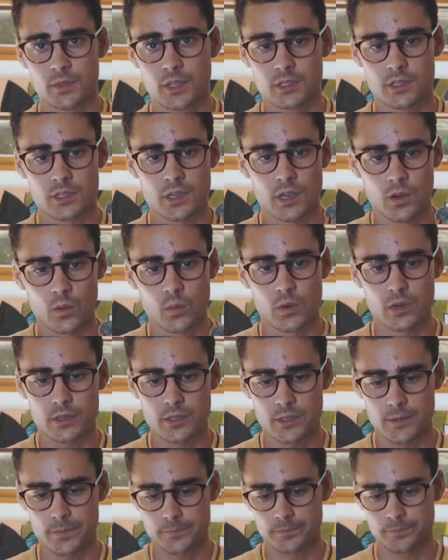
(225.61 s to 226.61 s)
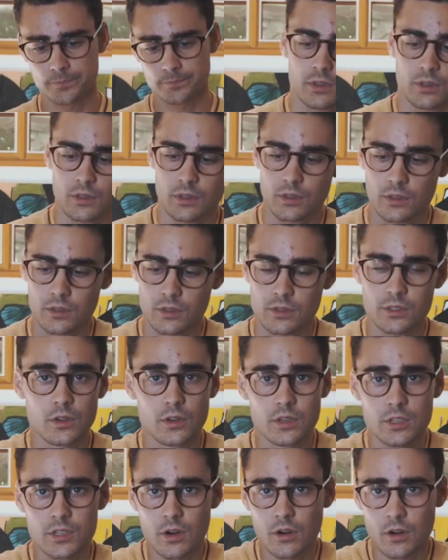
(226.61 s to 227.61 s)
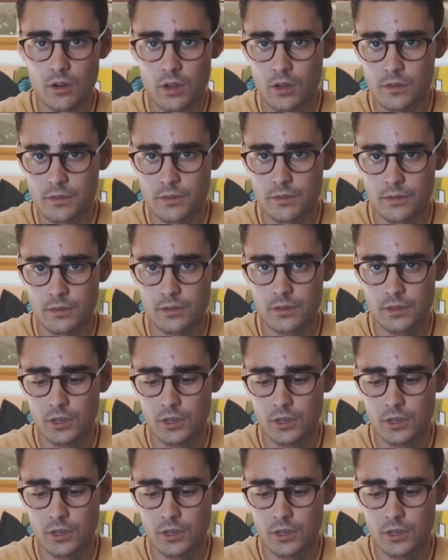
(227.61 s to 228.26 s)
This is how it works. So to start off,